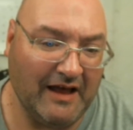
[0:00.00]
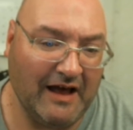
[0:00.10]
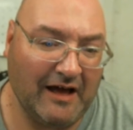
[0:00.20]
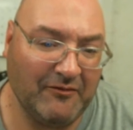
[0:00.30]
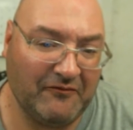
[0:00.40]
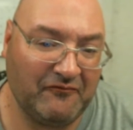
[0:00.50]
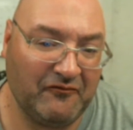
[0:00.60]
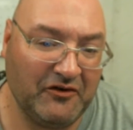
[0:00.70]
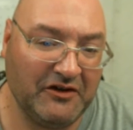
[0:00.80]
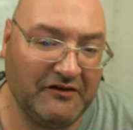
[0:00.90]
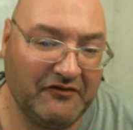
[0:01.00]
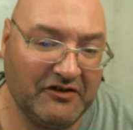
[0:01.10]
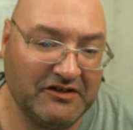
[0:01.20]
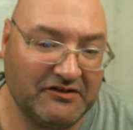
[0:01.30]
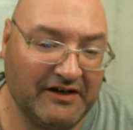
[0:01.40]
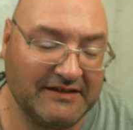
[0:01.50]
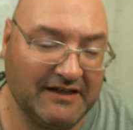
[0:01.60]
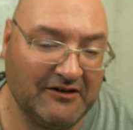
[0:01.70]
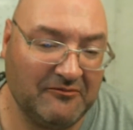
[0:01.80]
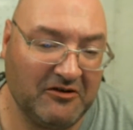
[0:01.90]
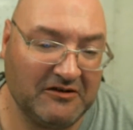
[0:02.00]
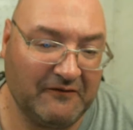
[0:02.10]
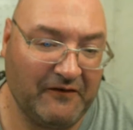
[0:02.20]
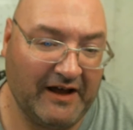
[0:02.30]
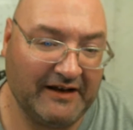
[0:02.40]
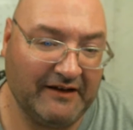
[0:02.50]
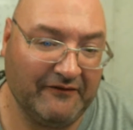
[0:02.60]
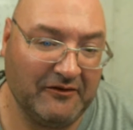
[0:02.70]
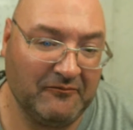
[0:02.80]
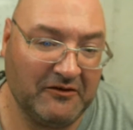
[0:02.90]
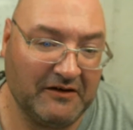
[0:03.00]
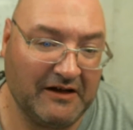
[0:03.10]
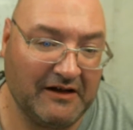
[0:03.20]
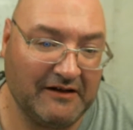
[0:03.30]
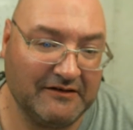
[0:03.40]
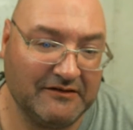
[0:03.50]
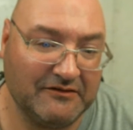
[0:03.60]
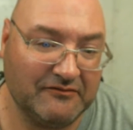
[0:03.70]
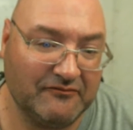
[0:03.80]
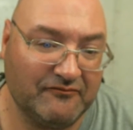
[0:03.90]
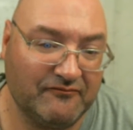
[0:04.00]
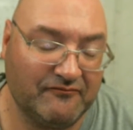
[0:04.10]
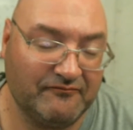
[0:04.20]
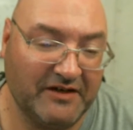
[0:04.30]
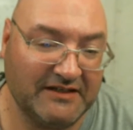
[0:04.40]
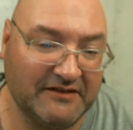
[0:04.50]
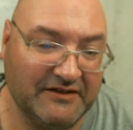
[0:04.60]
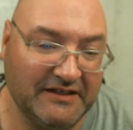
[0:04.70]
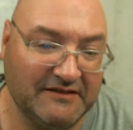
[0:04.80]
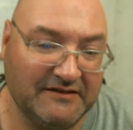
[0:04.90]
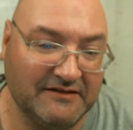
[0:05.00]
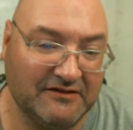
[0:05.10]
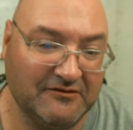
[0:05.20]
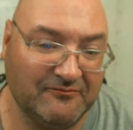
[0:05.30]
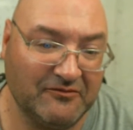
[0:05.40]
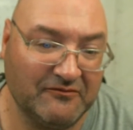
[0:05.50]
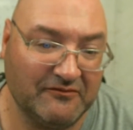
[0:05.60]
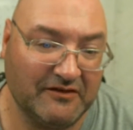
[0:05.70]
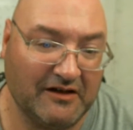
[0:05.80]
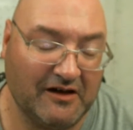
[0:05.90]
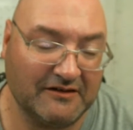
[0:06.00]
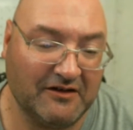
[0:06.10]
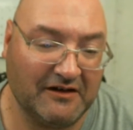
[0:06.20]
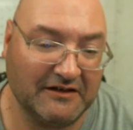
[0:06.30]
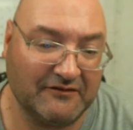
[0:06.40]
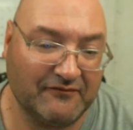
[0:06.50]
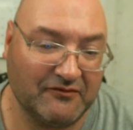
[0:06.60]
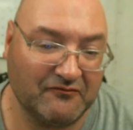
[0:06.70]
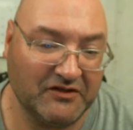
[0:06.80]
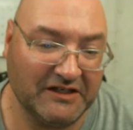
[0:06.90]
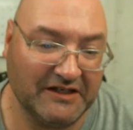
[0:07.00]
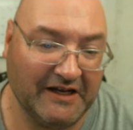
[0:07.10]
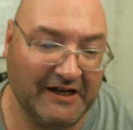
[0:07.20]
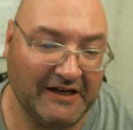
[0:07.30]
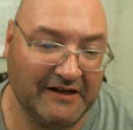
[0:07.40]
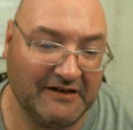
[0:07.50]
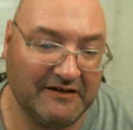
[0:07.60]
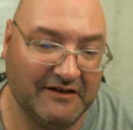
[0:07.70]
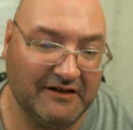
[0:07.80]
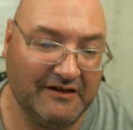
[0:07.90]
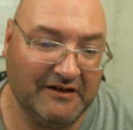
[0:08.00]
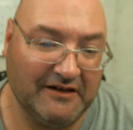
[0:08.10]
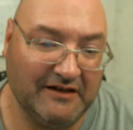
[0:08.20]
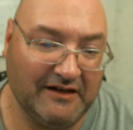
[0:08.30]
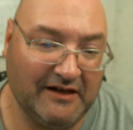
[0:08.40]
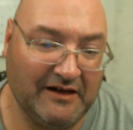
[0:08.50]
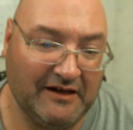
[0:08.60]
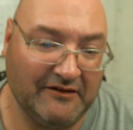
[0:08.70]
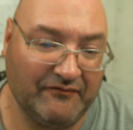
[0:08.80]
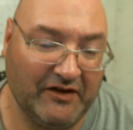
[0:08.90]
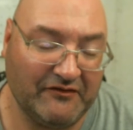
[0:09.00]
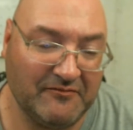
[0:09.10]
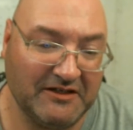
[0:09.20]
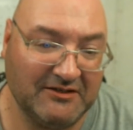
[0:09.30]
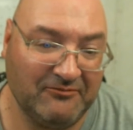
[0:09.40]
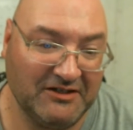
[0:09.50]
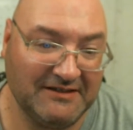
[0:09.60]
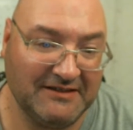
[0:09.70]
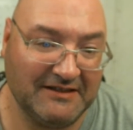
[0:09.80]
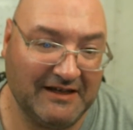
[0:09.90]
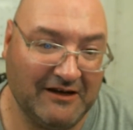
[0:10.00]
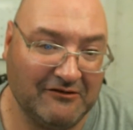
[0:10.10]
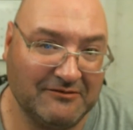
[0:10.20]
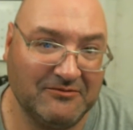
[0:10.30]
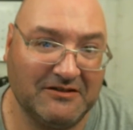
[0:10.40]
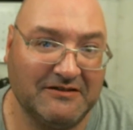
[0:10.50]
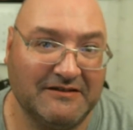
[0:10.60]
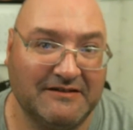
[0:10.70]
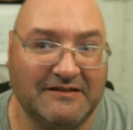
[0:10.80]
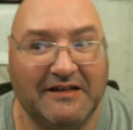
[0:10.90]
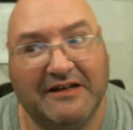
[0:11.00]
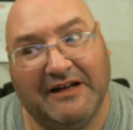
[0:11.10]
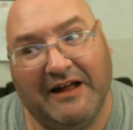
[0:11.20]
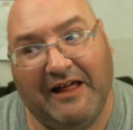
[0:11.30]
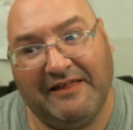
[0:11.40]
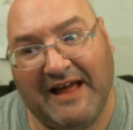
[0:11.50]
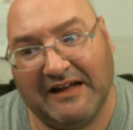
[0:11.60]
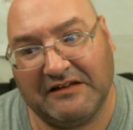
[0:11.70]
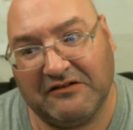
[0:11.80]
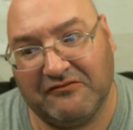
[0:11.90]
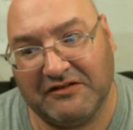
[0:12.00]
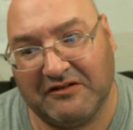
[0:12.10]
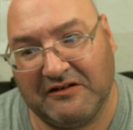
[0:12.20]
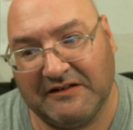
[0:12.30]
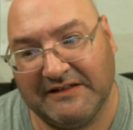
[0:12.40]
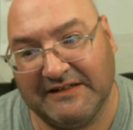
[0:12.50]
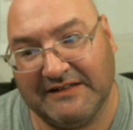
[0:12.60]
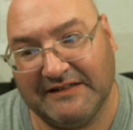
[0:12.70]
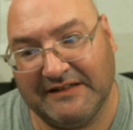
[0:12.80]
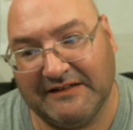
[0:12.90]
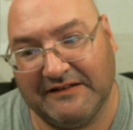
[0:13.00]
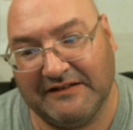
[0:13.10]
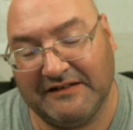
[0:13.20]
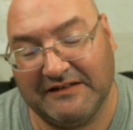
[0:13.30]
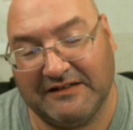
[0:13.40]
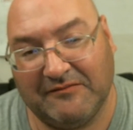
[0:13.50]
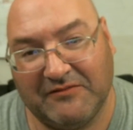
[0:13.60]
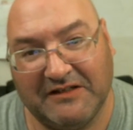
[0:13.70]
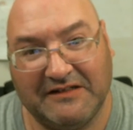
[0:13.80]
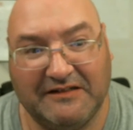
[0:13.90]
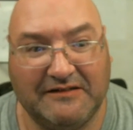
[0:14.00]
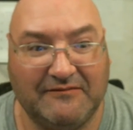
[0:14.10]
I've been really, really stressed out about the fact that we've been uh, basically eating soup and hot dogs for the week and uh, everybody's pissy in the house because that's going on, and then there's something